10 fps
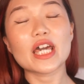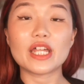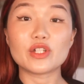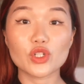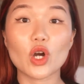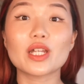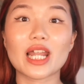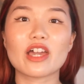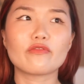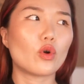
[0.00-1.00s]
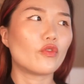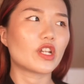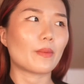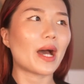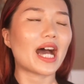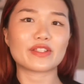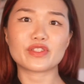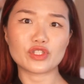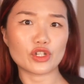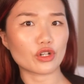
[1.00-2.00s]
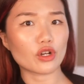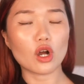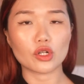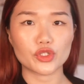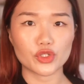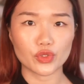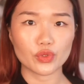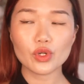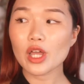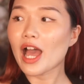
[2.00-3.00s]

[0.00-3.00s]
in your life over the past year or two.